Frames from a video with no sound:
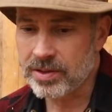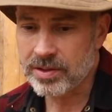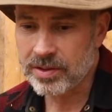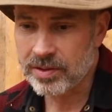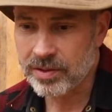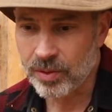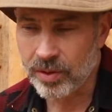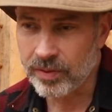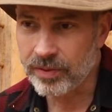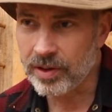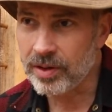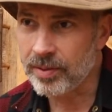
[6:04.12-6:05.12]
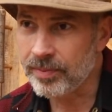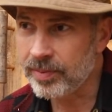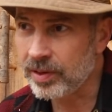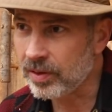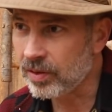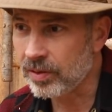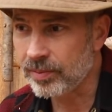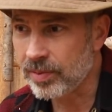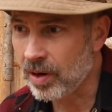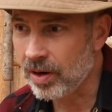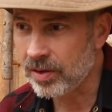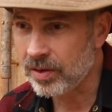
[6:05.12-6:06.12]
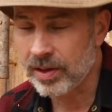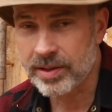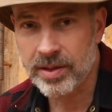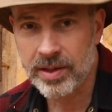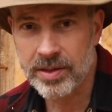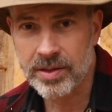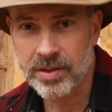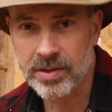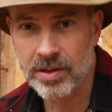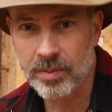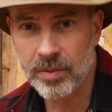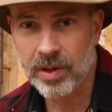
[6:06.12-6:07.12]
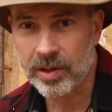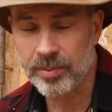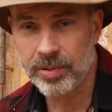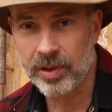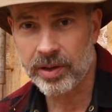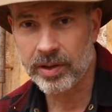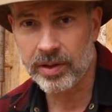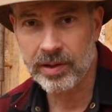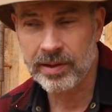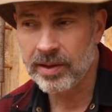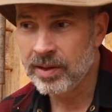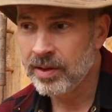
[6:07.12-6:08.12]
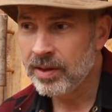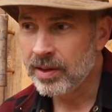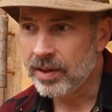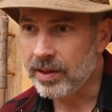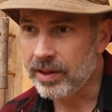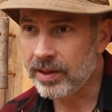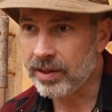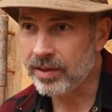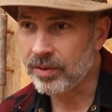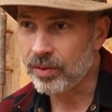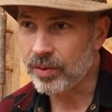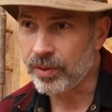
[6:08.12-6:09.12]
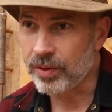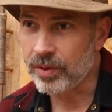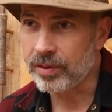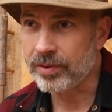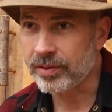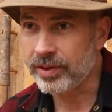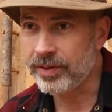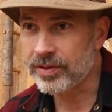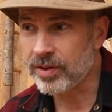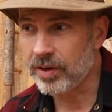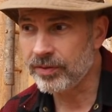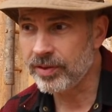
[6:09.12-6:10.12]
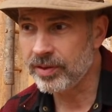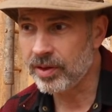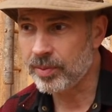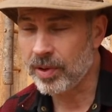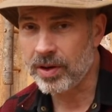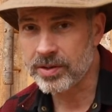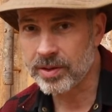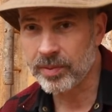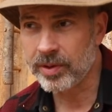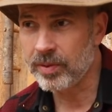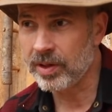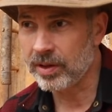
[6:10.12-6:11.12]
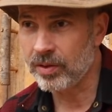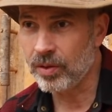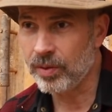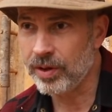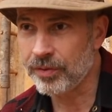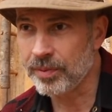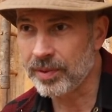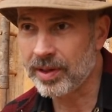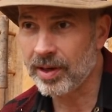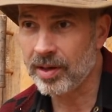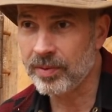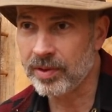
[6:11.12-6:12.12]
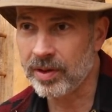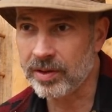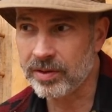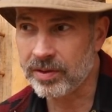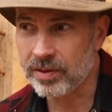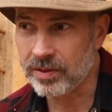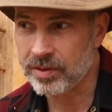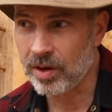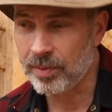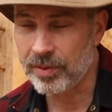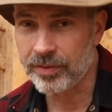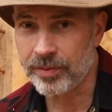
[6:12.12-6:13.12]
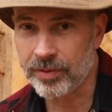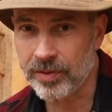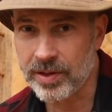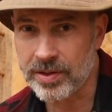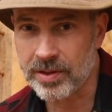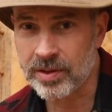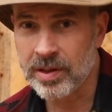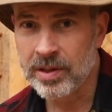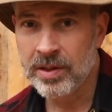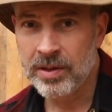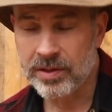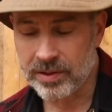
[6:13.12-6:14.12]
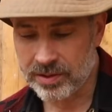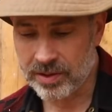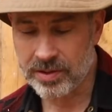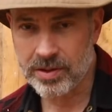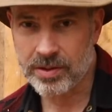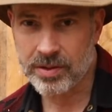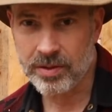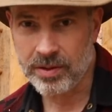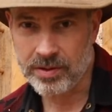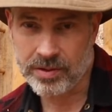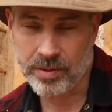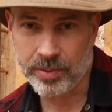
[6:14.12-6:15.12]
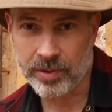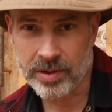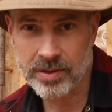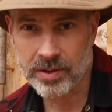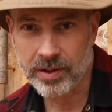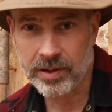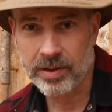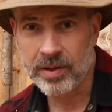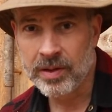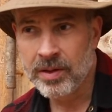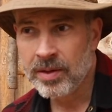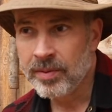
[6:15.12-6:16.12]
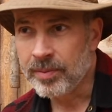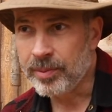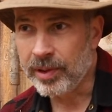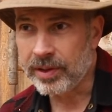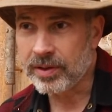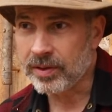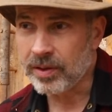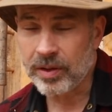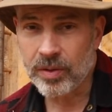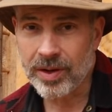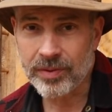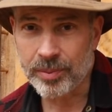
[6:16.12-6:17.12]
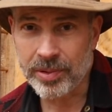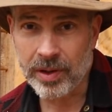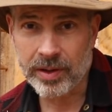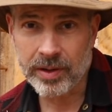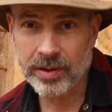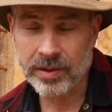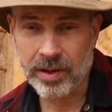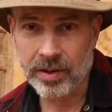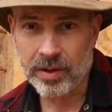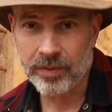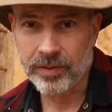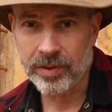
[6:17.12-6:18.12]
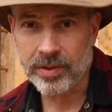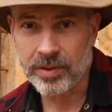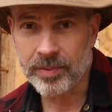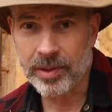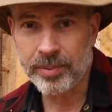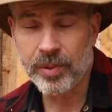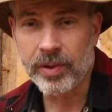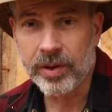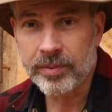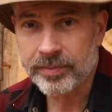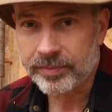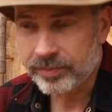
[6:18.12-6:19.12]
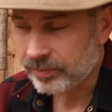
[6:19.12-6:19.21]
is sort of, you know, on hot days in the summer I can plug it in, and or leave stuff in there possibly when I go away from the cabin to stop it from freezing, just because it's super insulated. But I don't have to plug it in that often, is my point.